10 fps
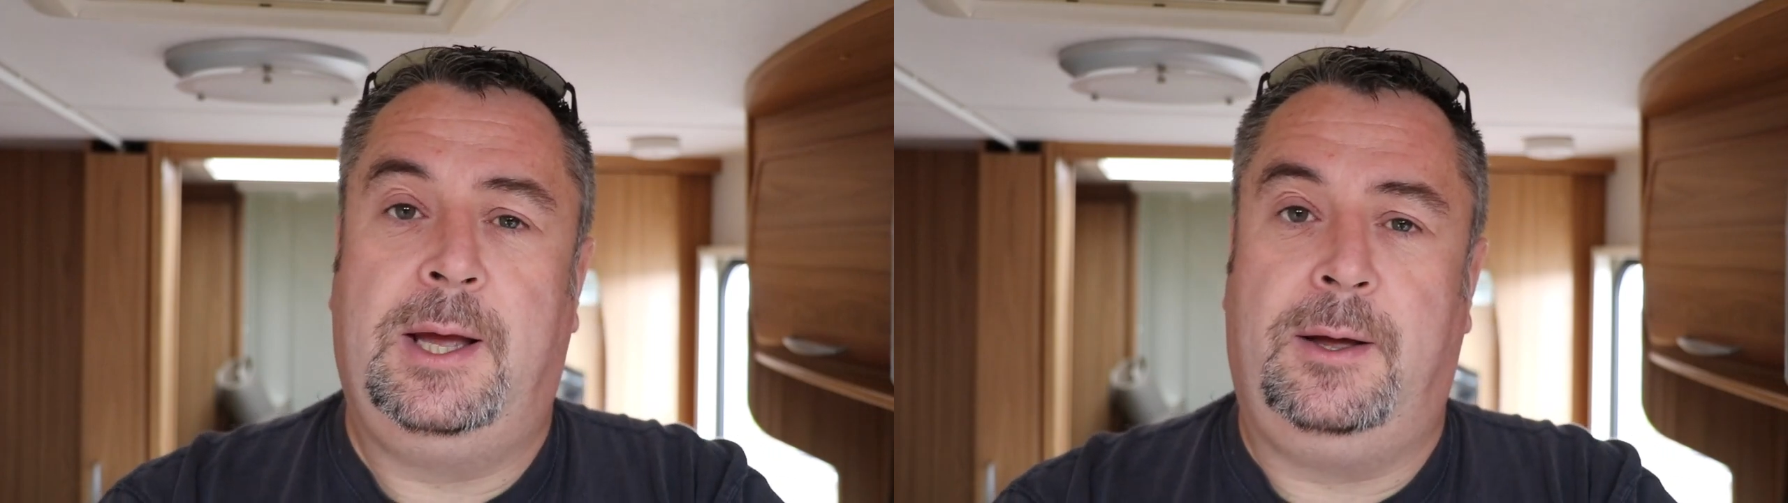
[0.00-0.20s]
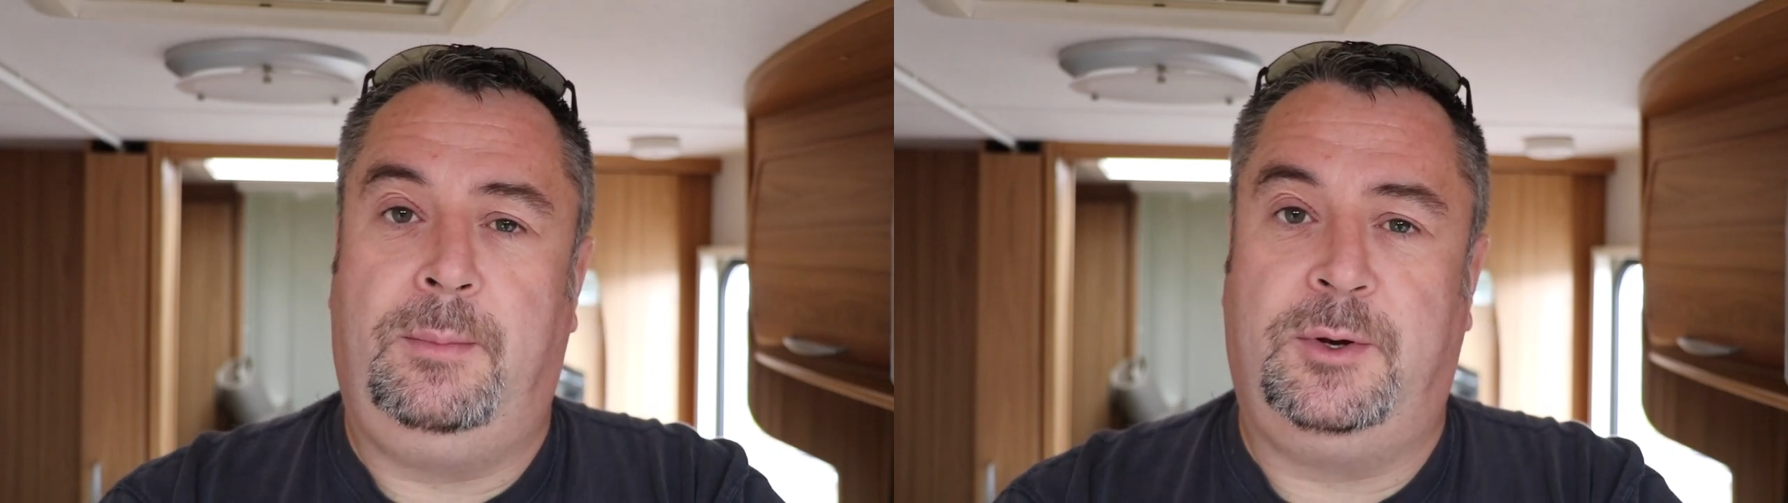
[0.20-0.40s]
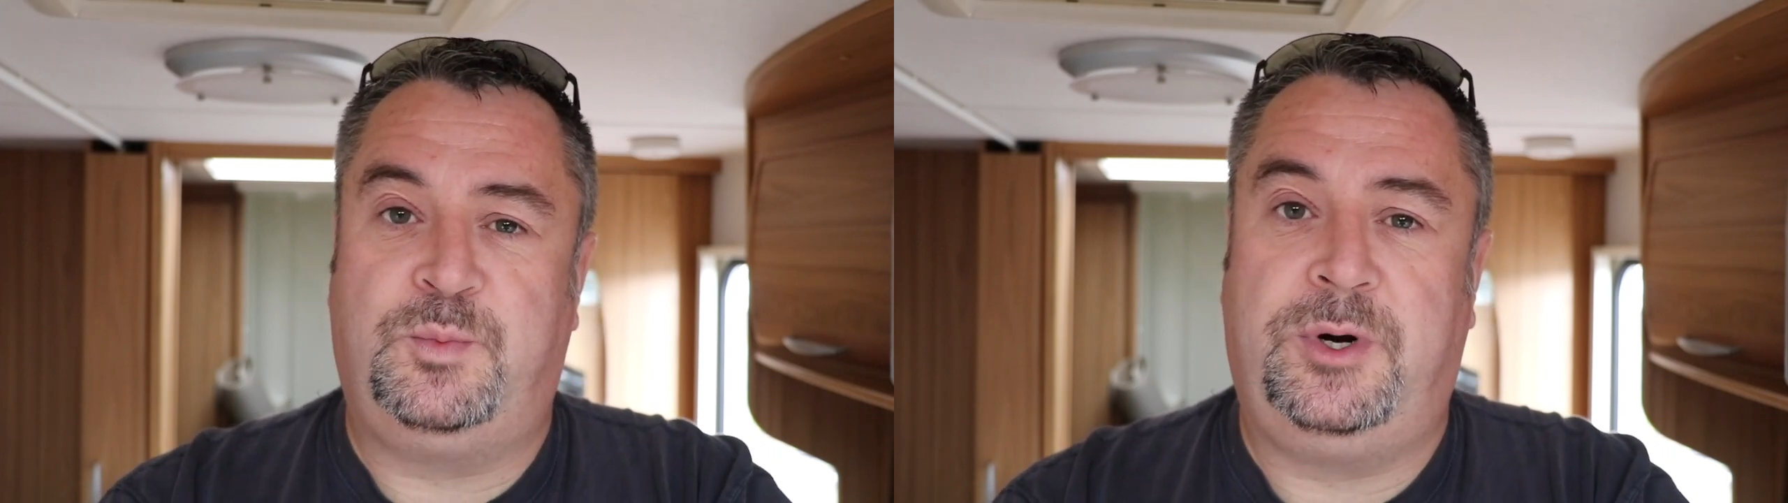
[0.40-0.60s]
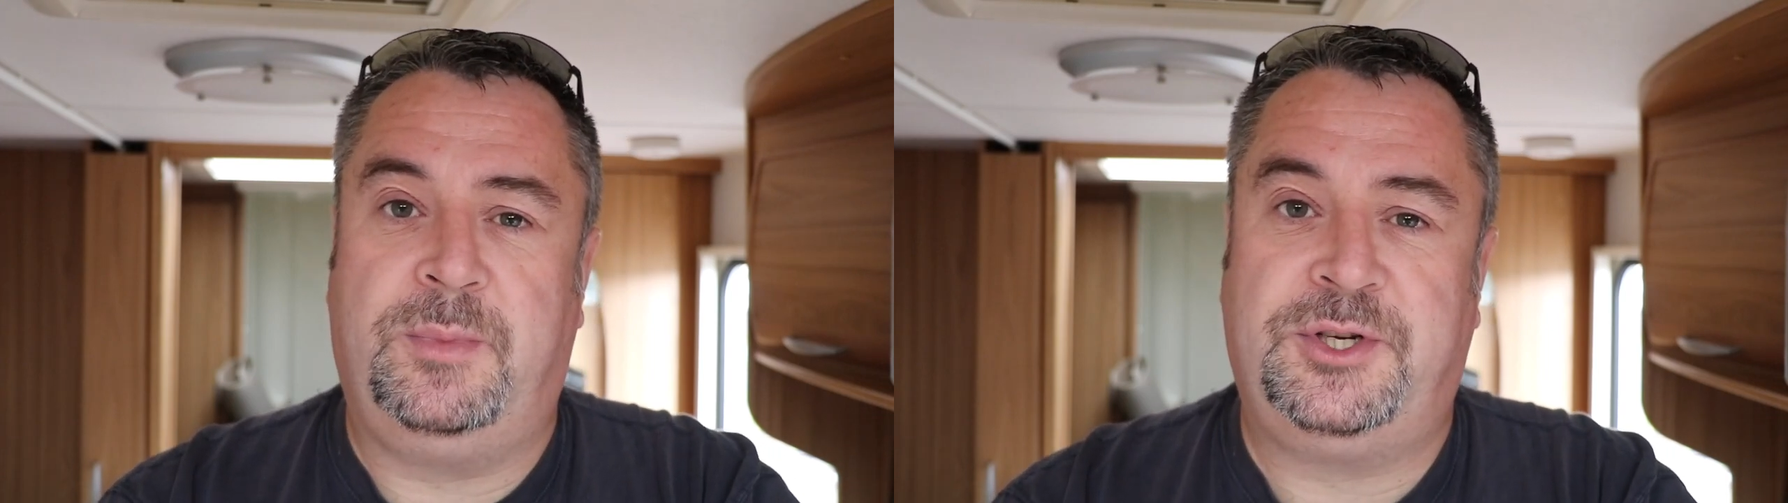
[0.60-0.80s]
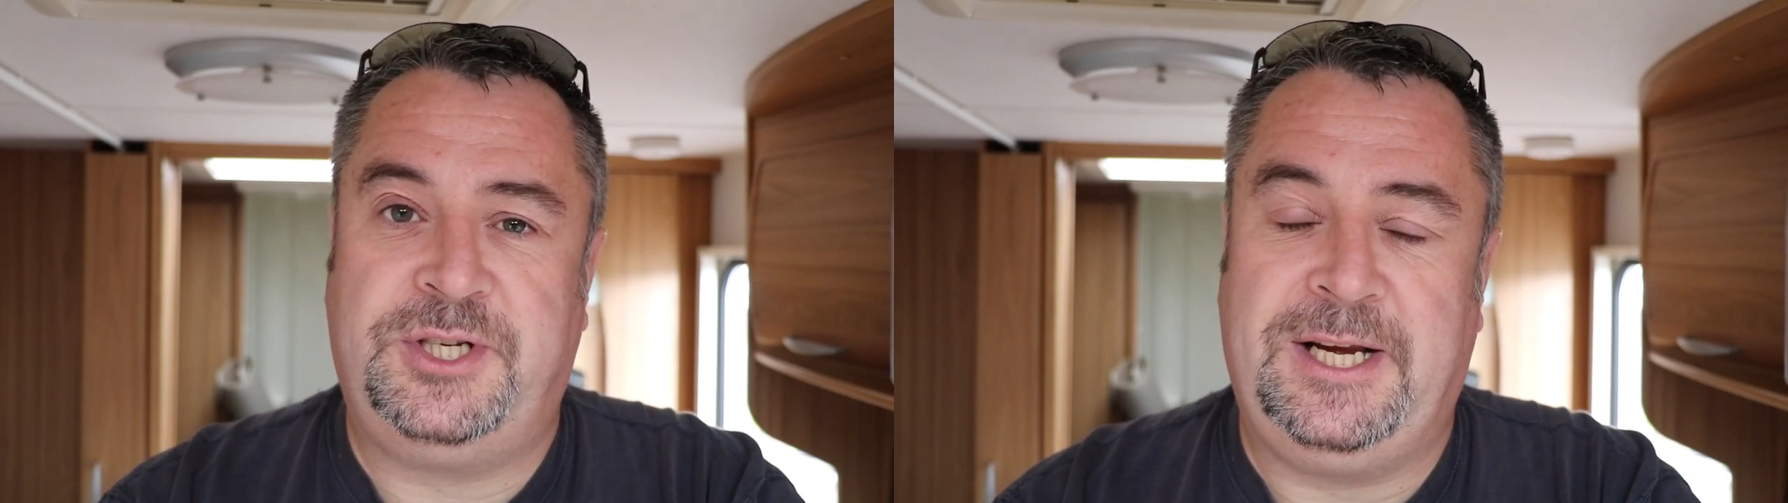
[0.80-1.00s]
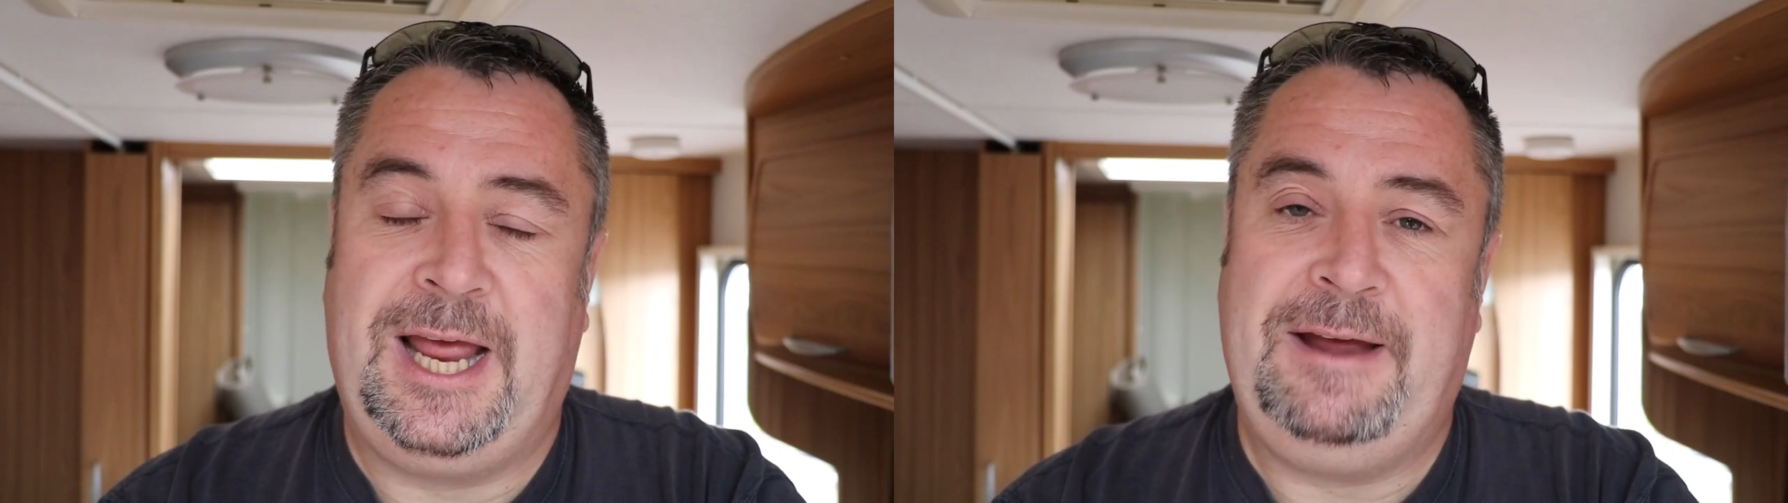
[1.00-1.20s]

and has pretty much seen